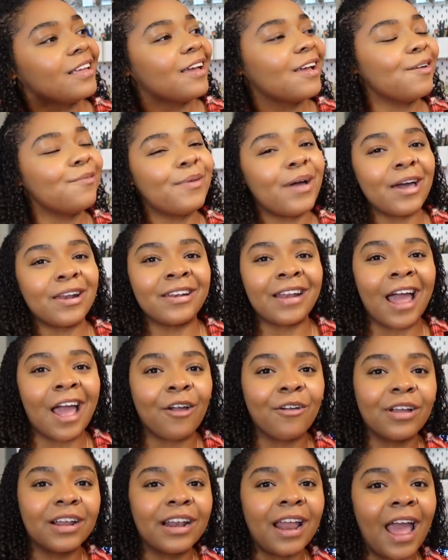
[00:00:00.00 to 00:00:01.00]
about an
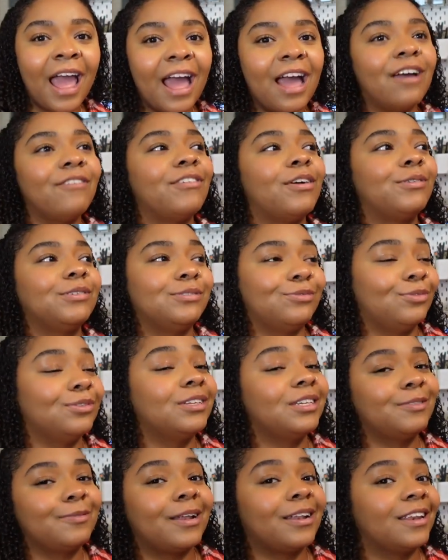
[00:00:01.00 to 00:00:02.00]
hour and a half. I was really
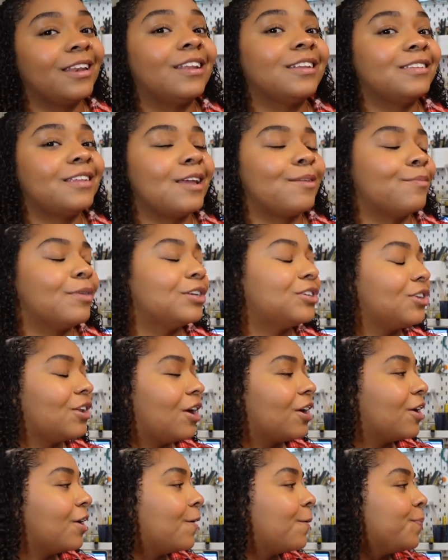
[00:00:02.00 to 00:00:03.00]
expecting it to take much
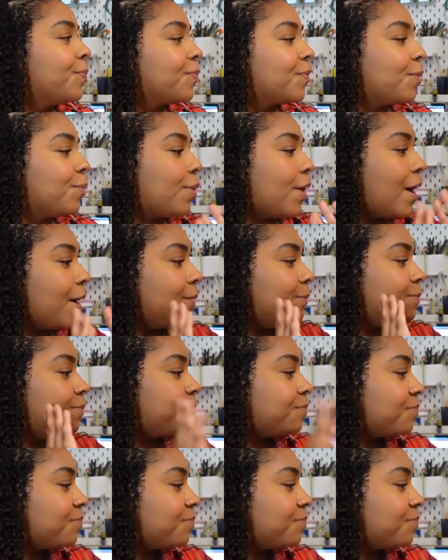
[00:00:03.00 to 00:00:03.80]
longer, but